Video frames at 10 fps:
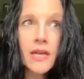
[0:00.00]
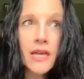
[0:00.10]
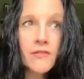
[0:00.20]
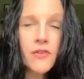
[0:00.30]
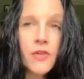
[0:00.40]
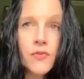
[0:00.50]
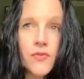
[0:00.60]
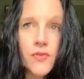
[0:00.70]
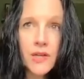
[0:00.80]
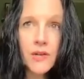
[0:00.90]
if you
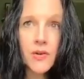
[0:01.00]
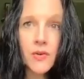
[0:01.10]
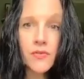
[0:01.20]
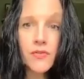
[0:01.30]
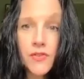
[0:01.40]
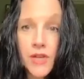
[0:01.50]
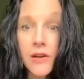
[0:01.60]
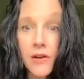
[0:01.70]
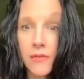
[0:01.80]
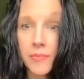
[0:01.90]
feel
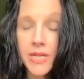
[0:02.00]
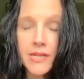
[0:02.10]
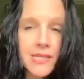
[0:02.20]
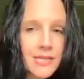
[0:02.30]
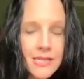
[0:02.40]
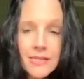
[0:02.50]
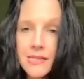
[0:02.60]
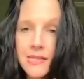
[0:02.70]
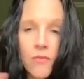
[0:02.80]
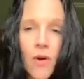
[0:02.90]
fear, because it's
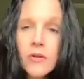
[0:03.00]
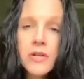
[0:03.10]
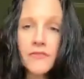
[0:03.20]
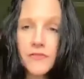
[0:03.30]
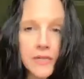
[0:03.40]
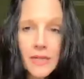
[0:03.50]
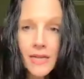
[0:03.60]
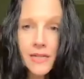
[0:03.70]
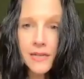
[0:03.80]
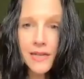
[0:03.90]
it's not wrong to feel it,